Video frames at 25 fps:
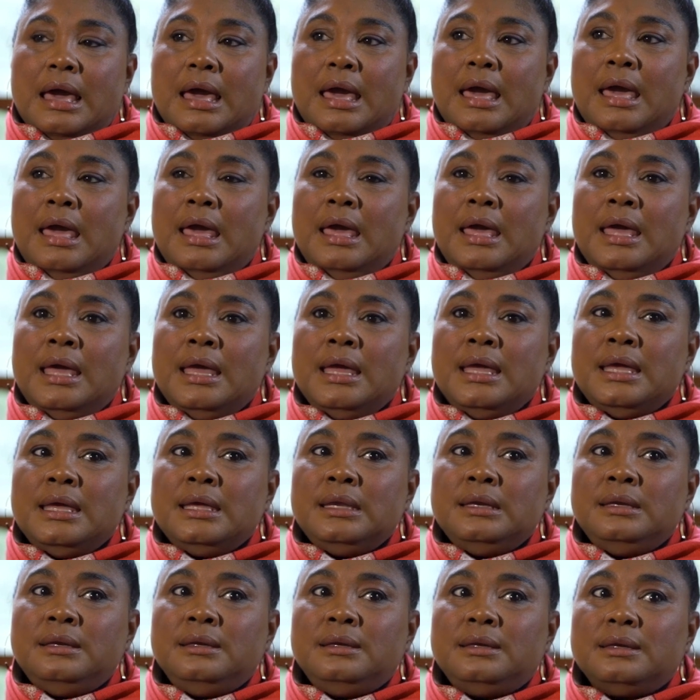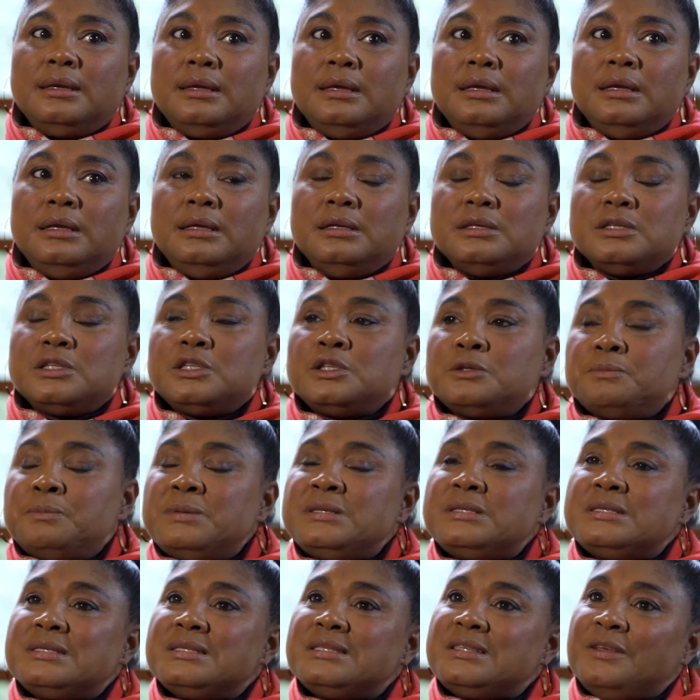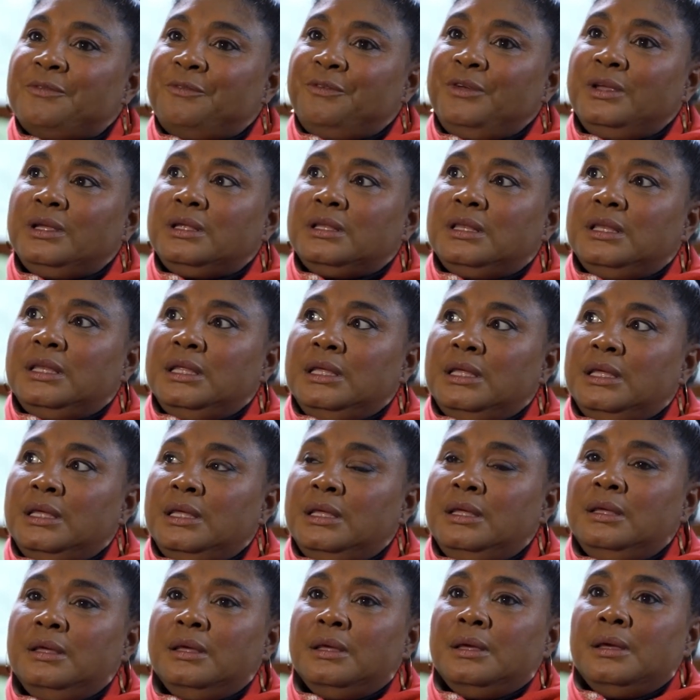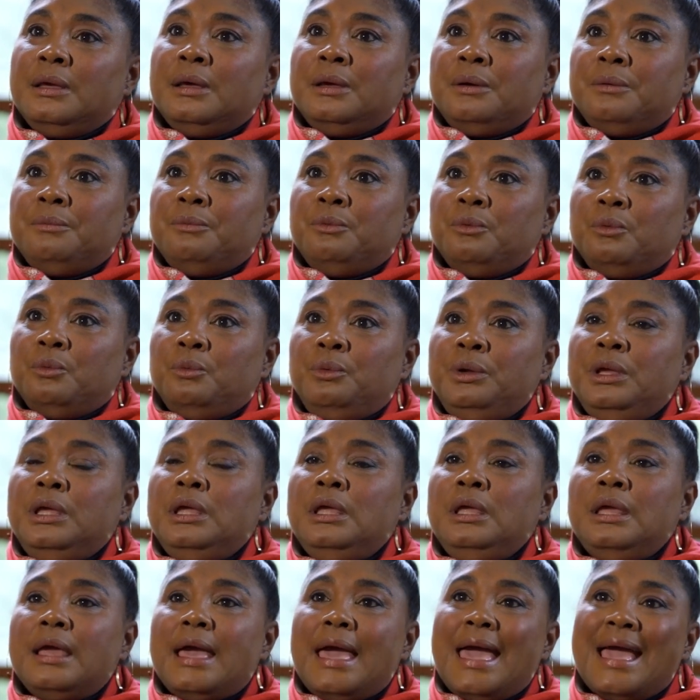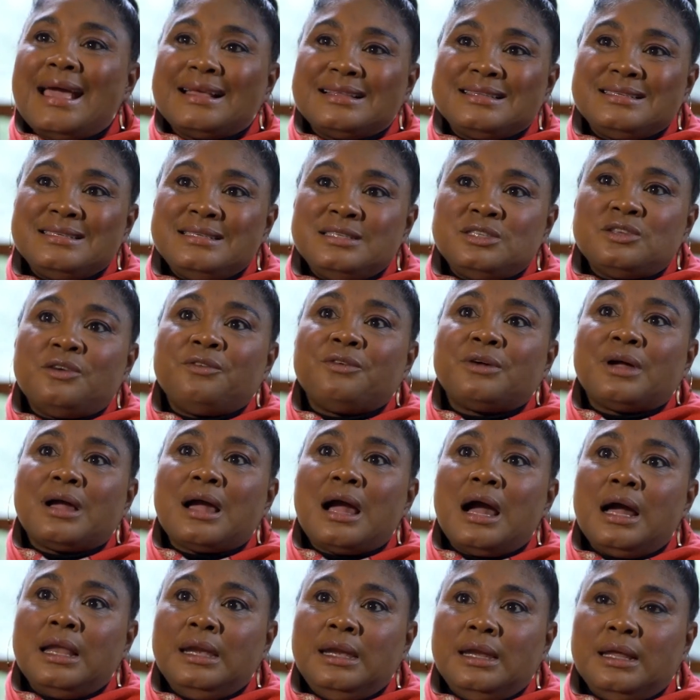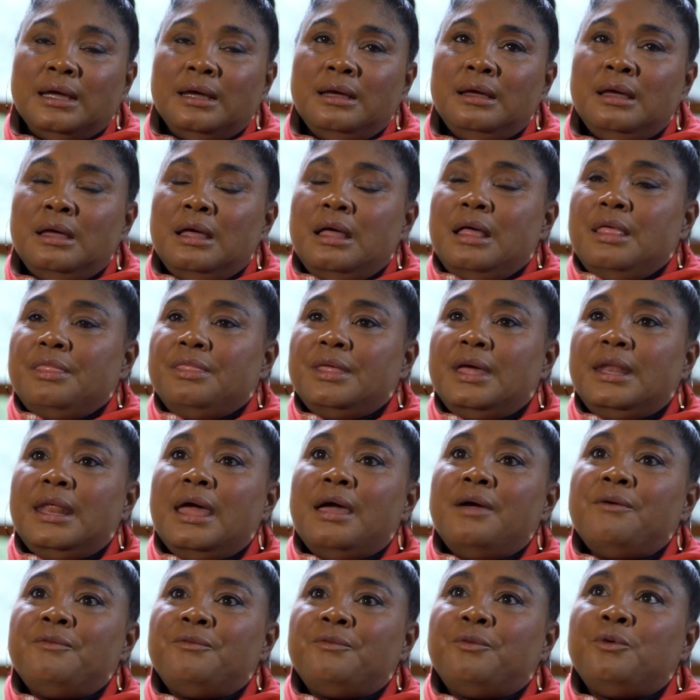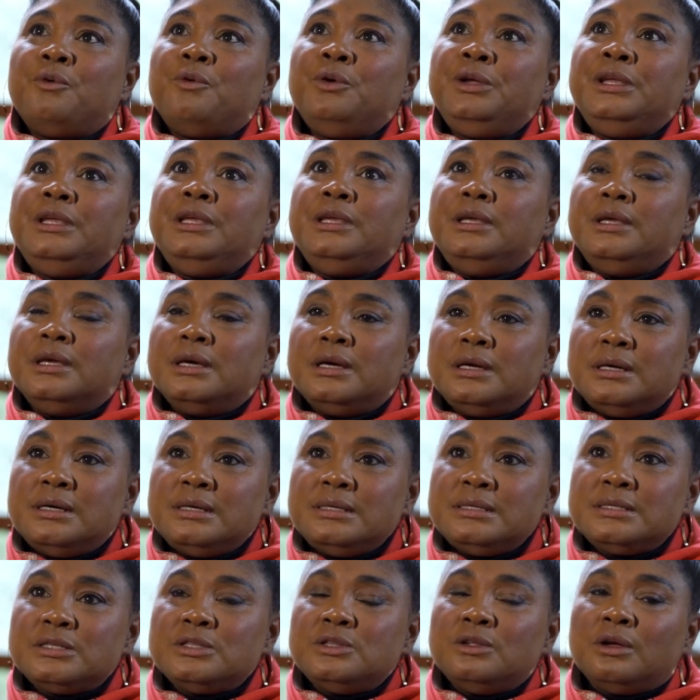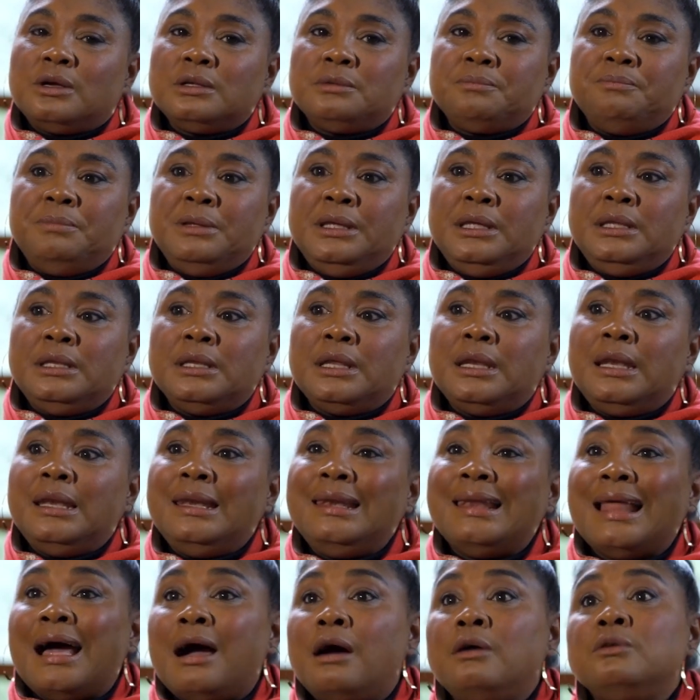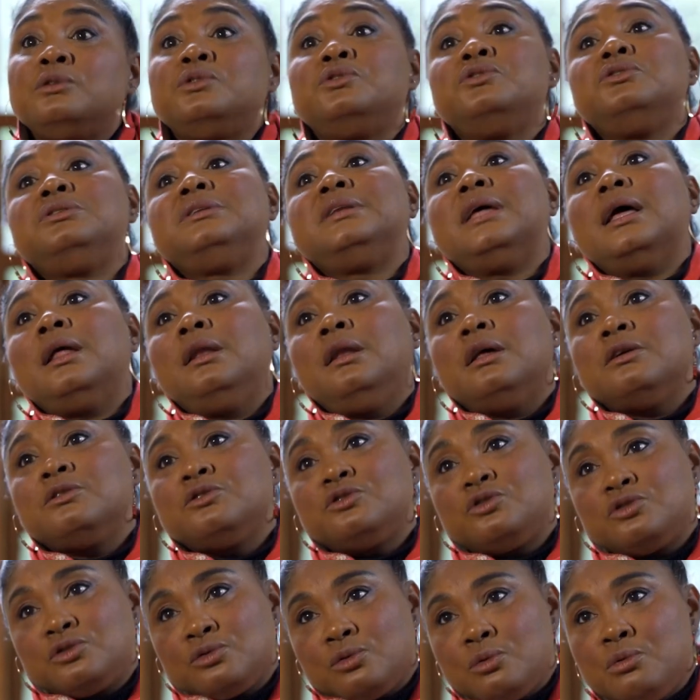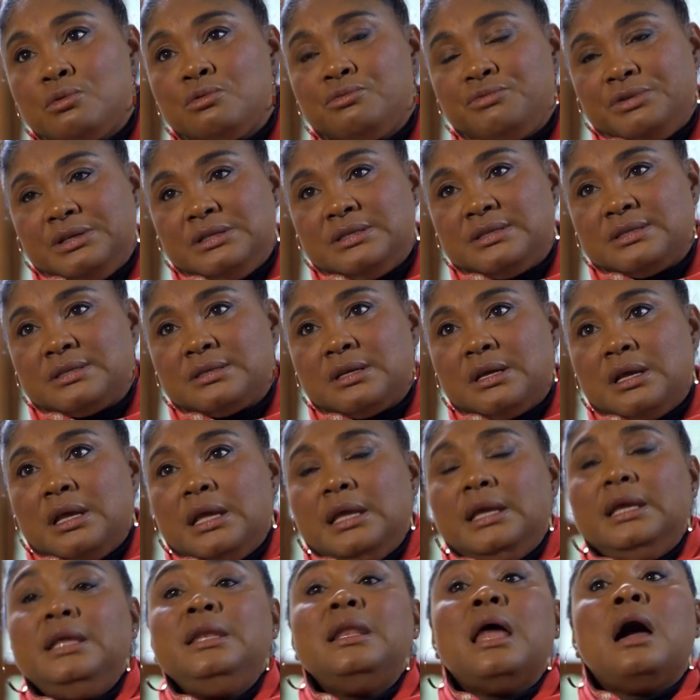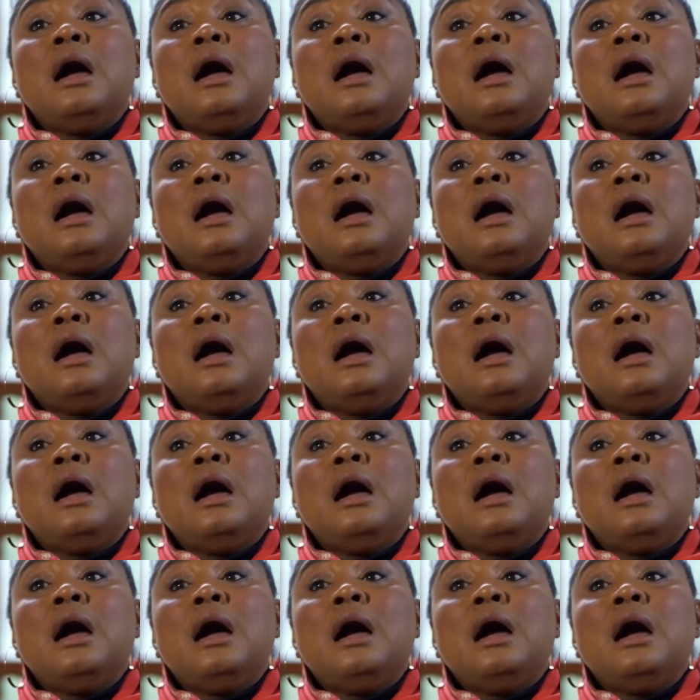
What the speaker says: and specifically we actors of color that have for years not been allowed to tell our stories in